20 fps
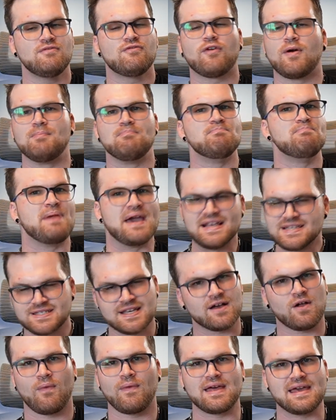from
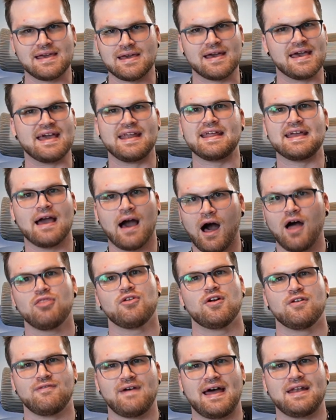basically any
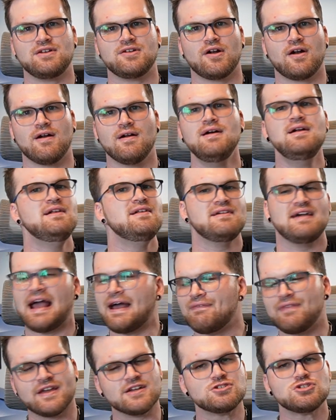other vendor,
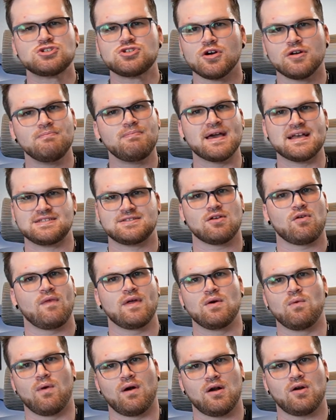and they should
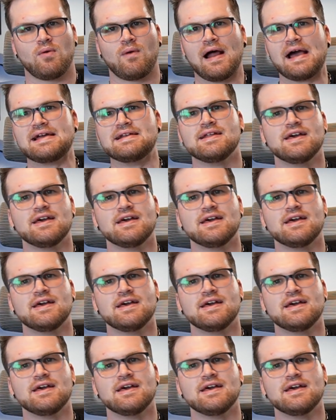basically work right.